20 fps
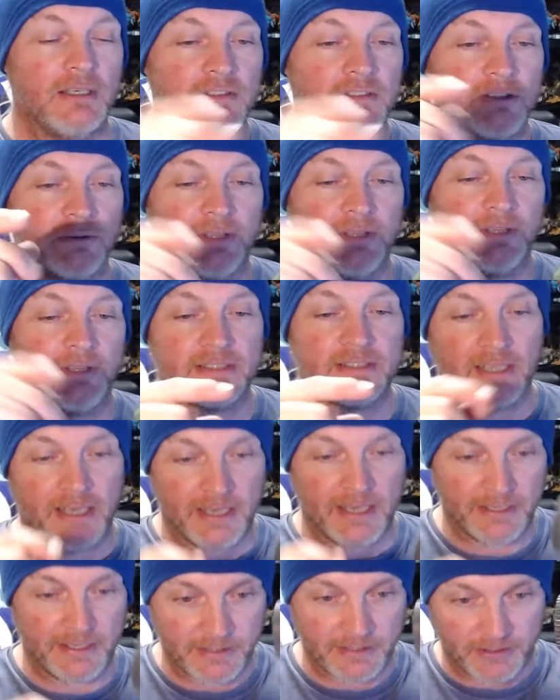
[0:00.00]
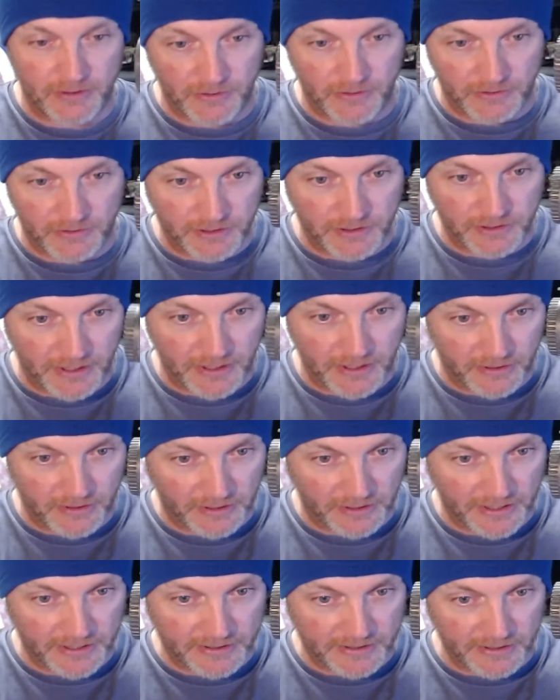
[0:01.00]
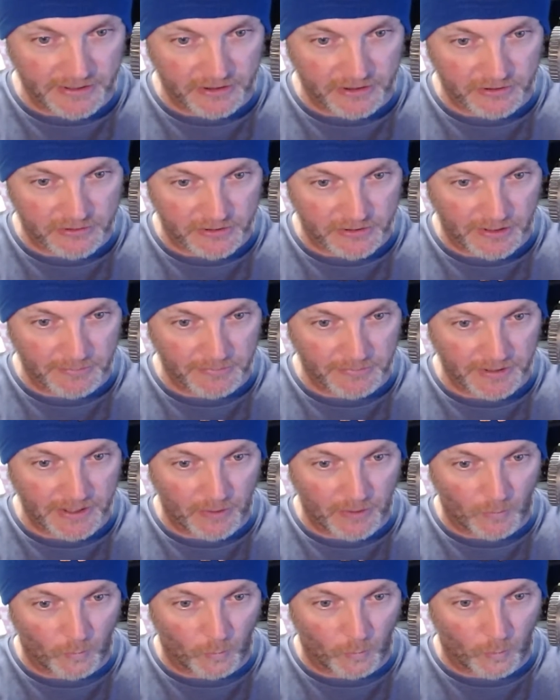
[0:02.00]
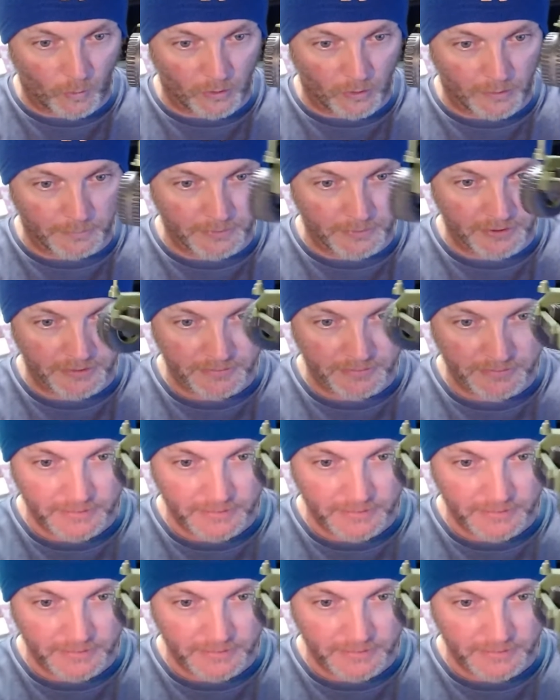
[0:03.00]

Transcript: So these things, as you can see here, it gets extremely warped.